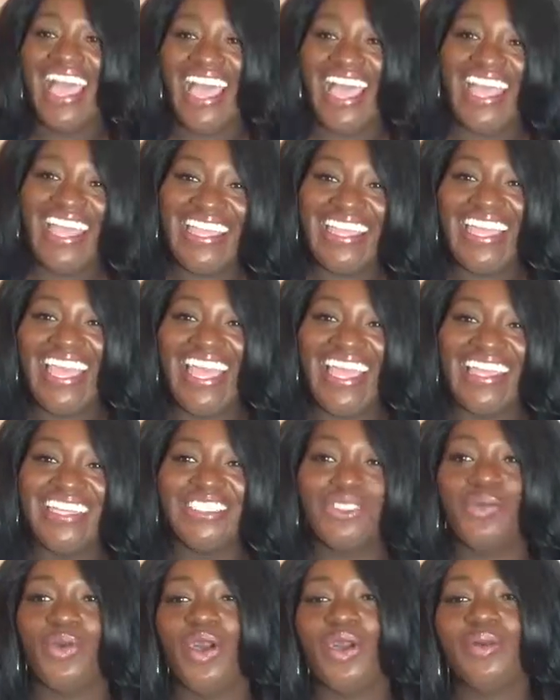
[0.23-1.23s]
Hi
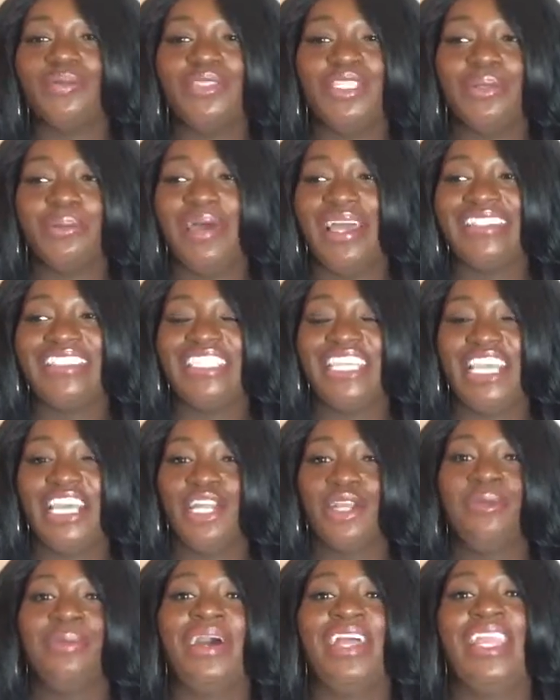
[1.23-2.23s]
guys, welcome to my
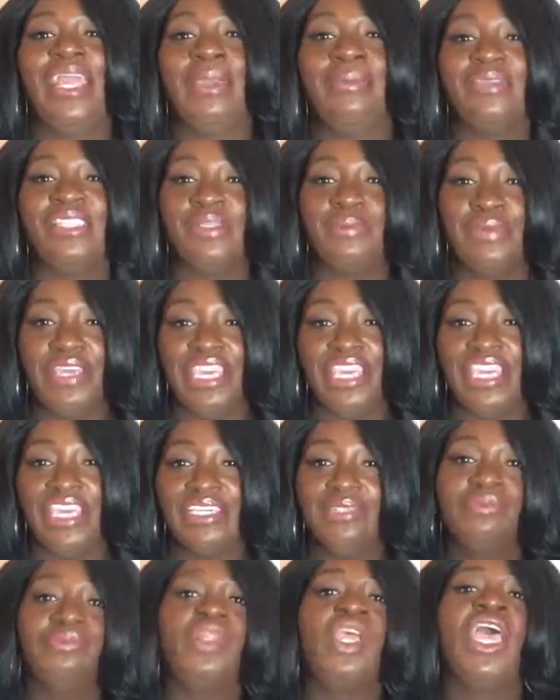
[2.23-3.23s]
channel. My name is
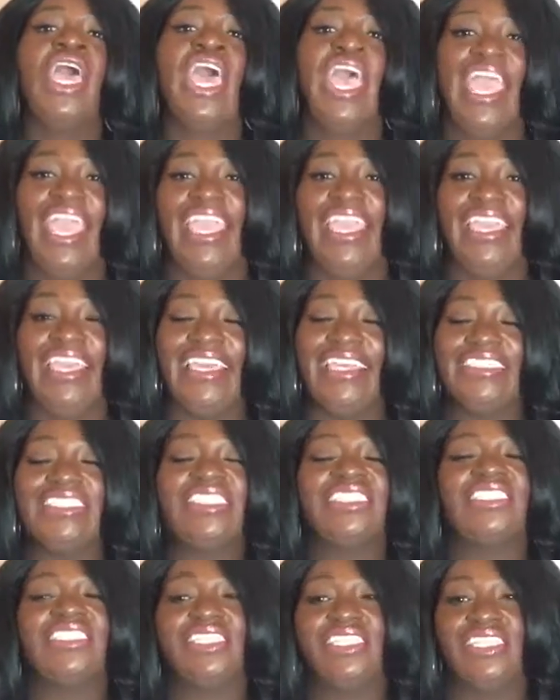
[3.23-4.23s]
Mia
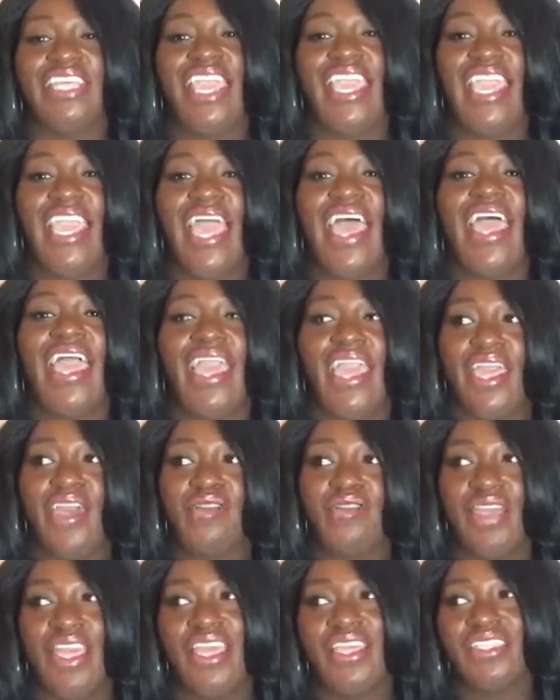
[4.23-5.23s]
and today I
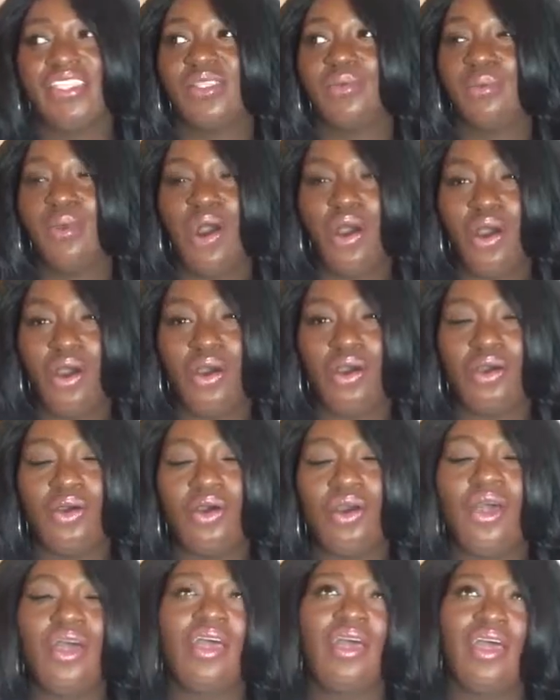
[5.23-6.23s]
have a
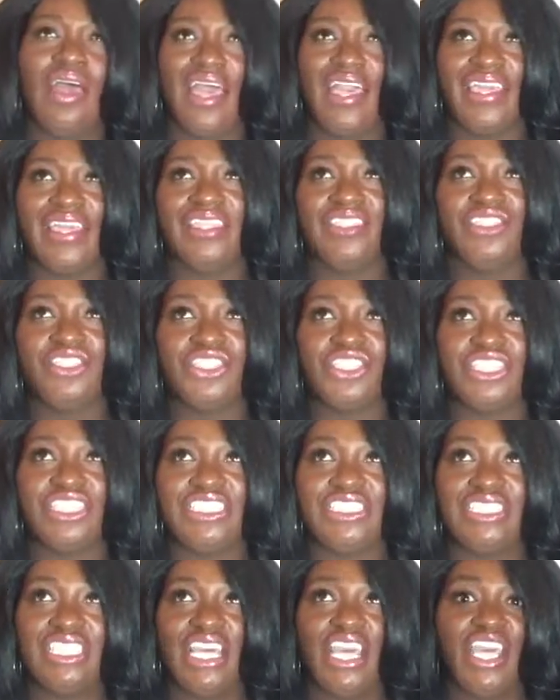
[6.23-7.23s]
small, I guess you could
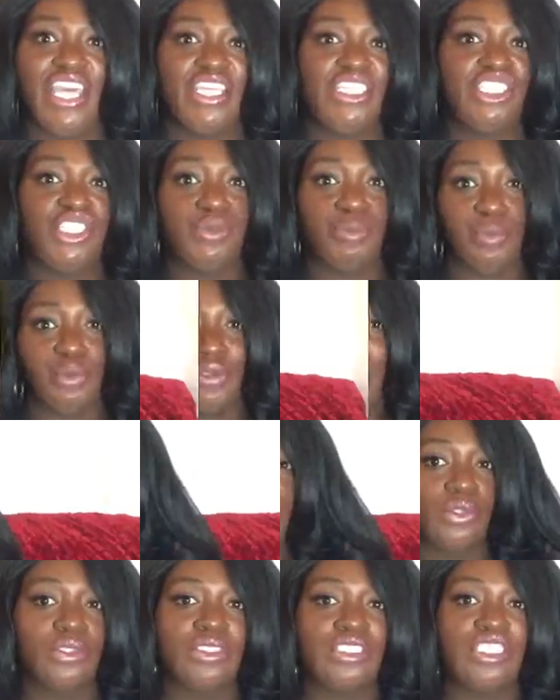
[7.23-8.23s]
say
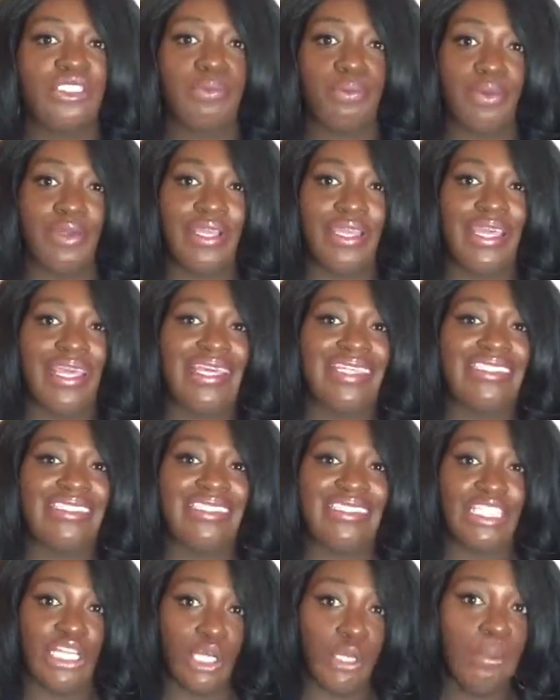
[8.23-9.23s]
spring
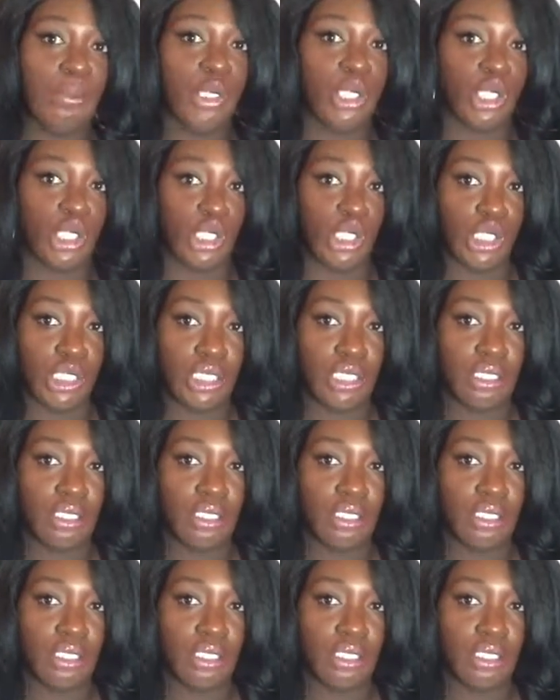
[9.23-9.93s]
summer